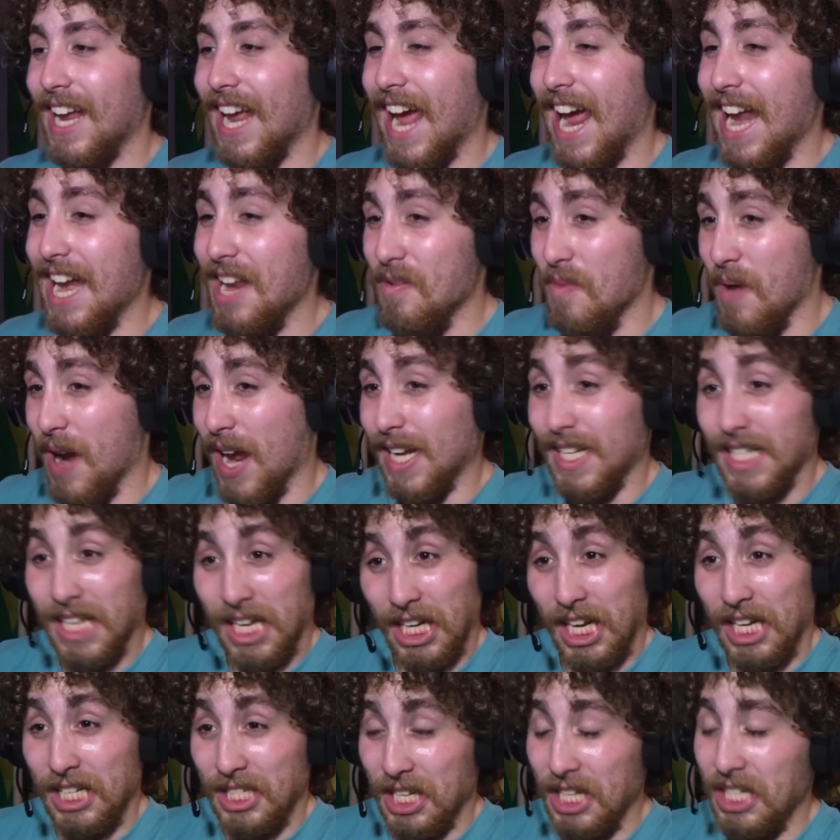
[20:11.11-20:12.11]
Anyways,
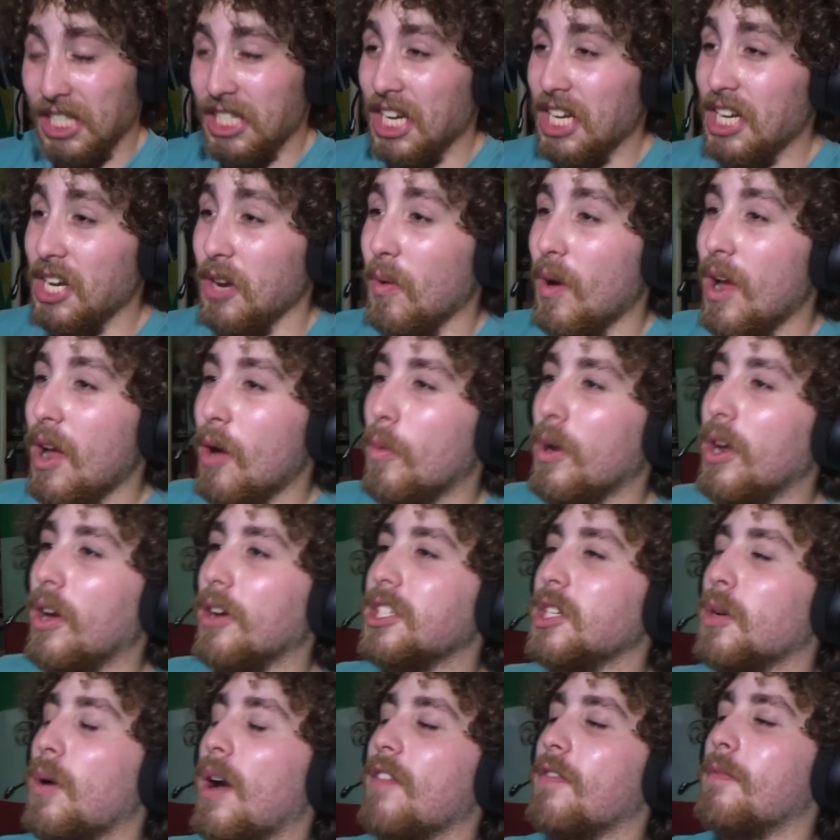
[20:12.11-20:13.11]
let's continue. We
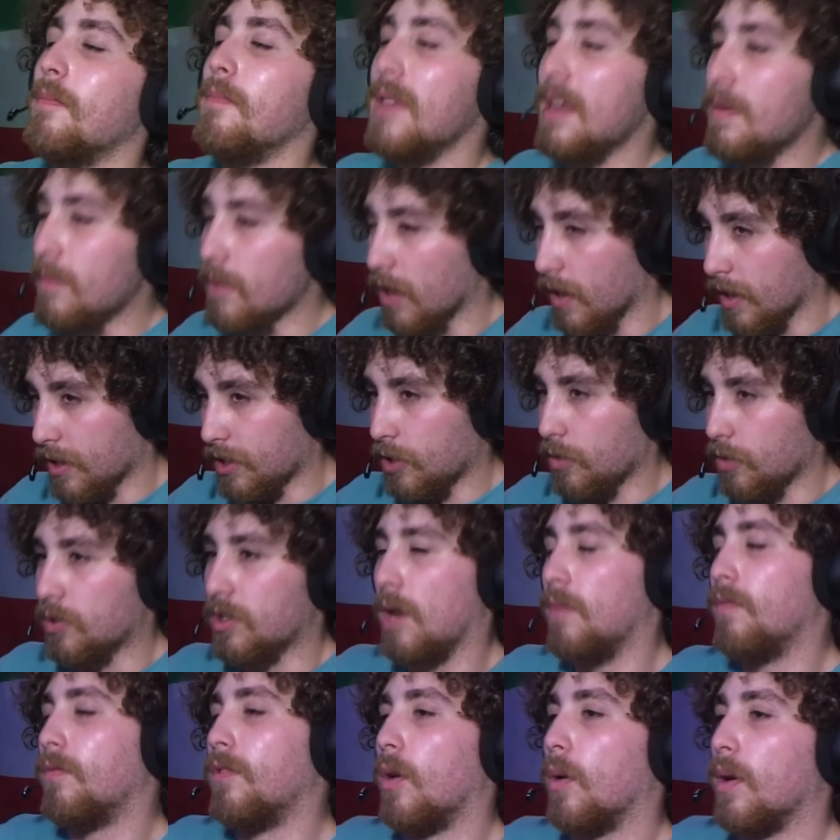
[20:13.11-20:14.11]
also have Memulus, who's
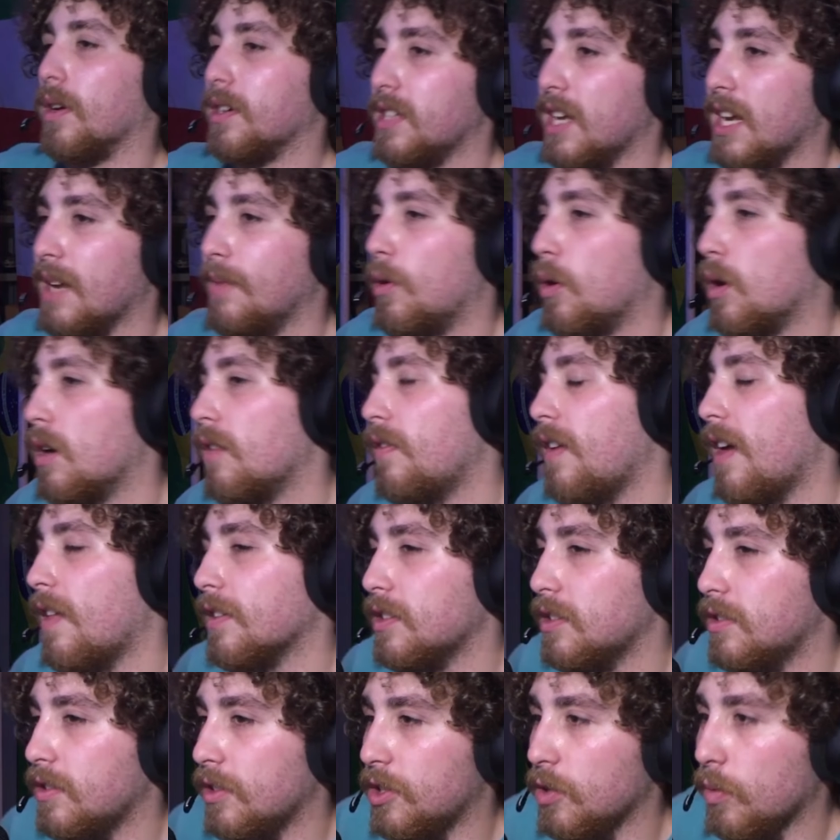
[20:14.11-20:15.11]
come forward, saying, I'm aware of
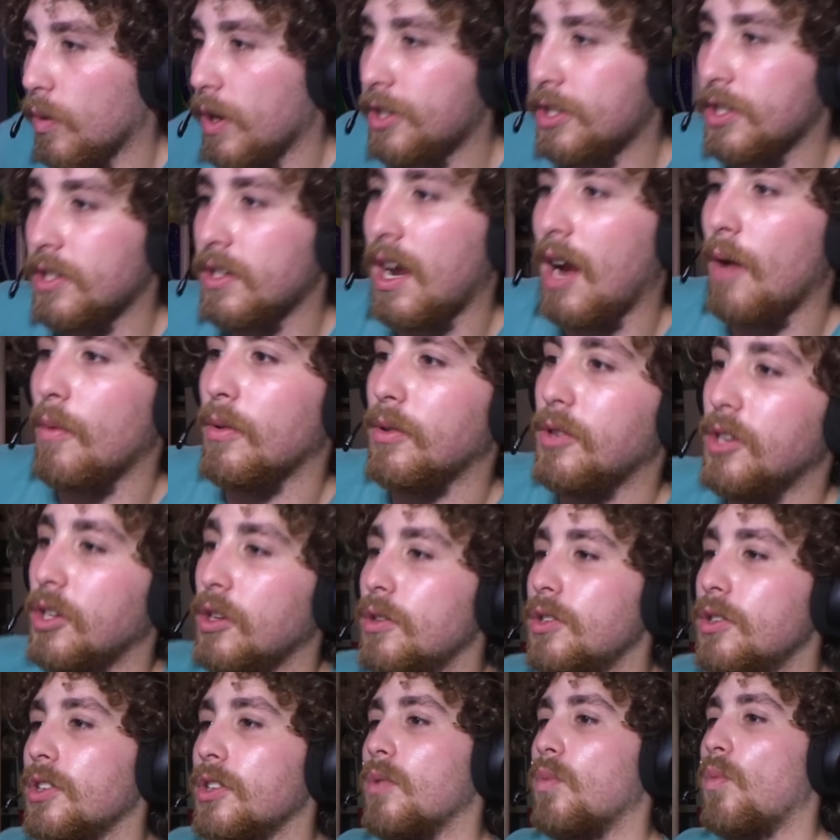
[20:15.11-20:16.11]
Alex's situation. I would
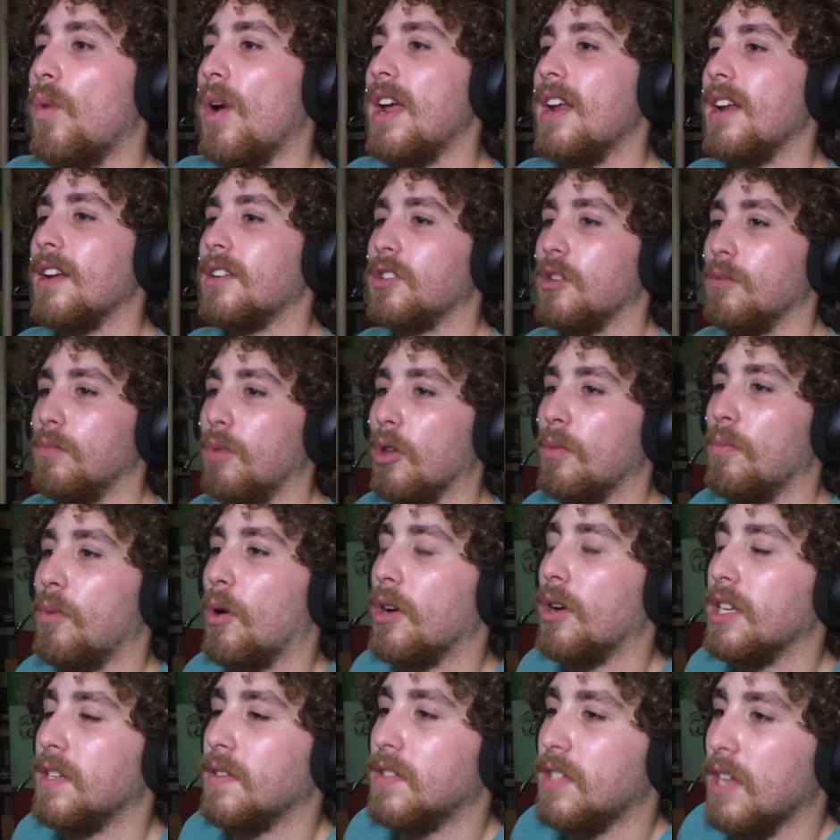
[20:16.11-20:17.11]
usually wait until both
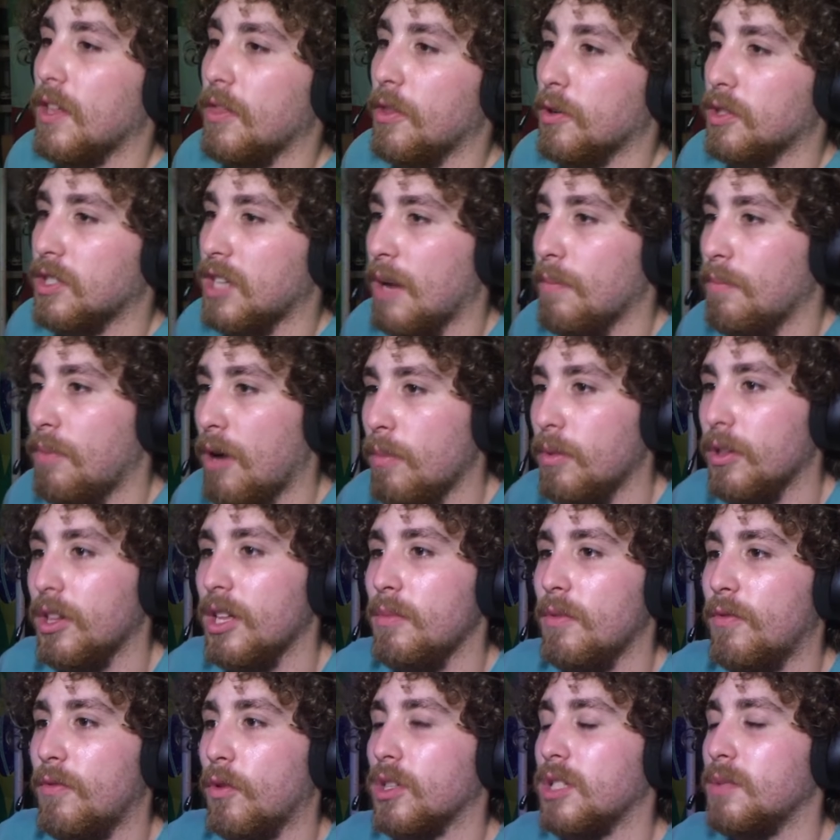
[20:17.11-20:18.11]
parties have said their side publicly
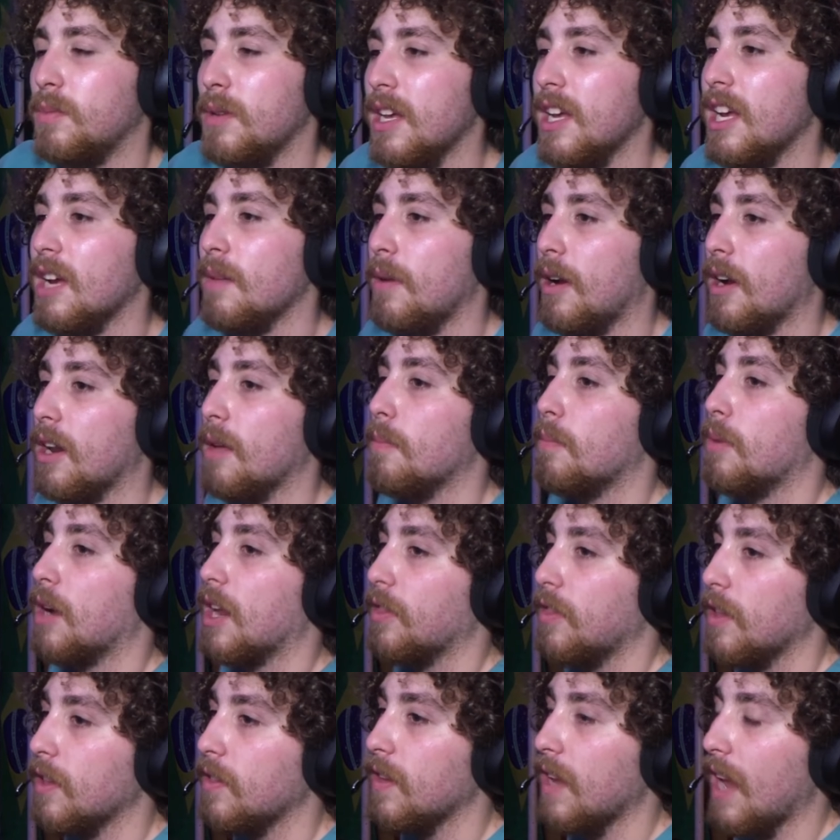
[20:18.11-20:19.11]
before speaking about it, but
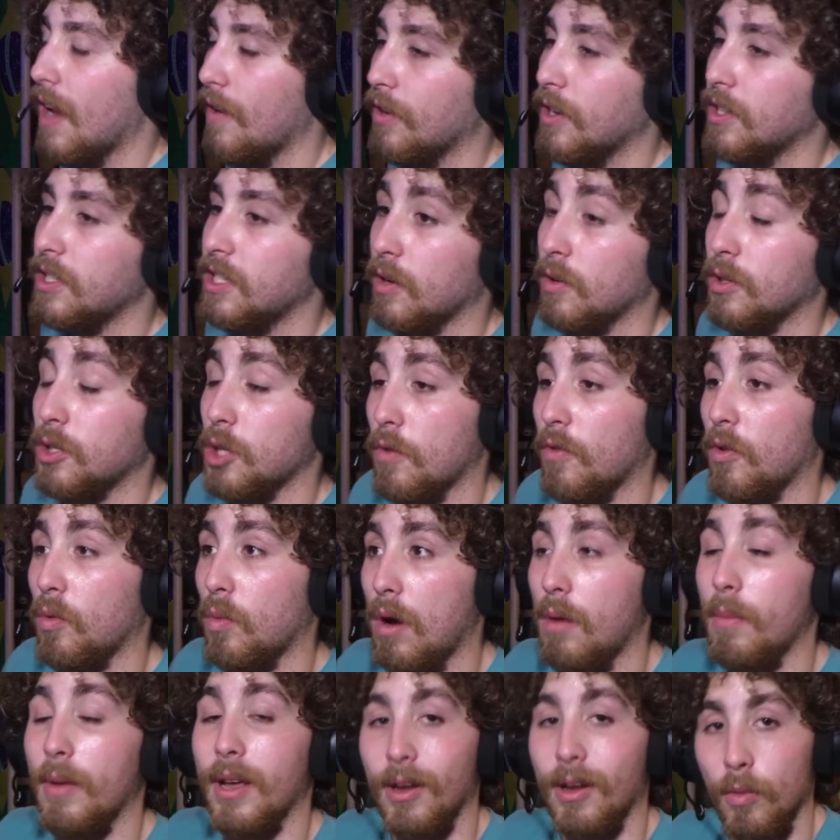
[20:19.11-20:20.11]
I think the evidence here is
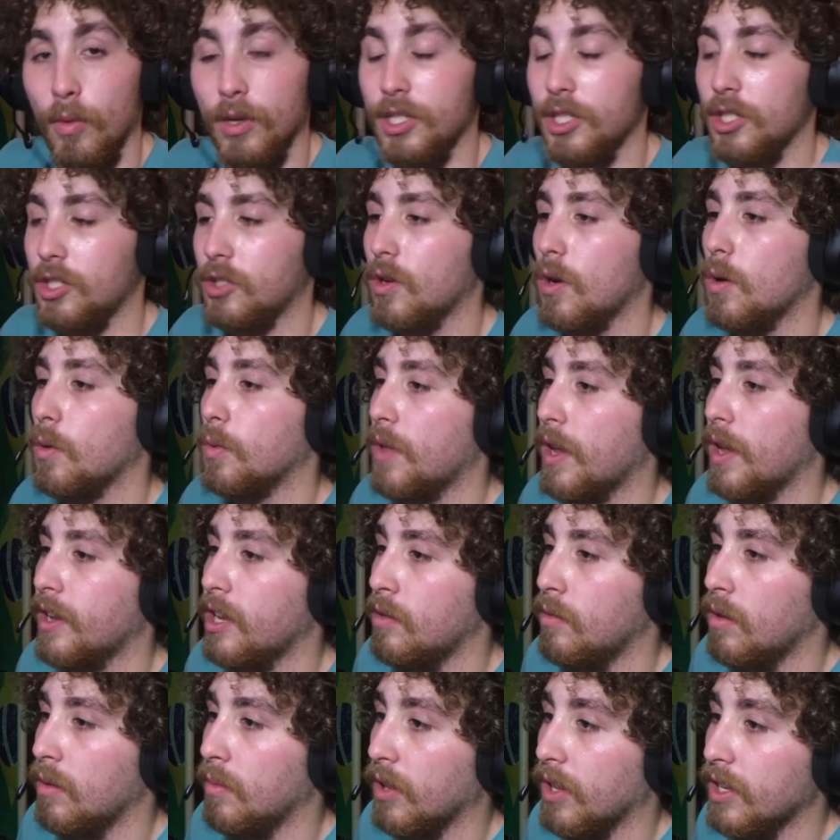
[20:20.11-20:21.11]
overwhelming, which is true. Thank
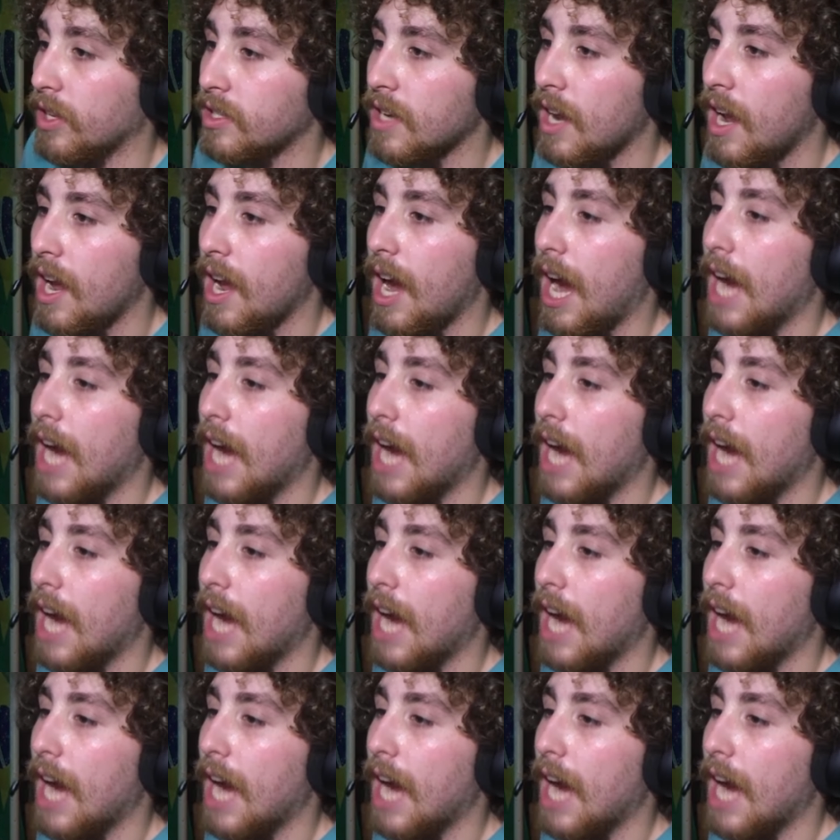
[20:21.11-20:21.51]
you, Memulus.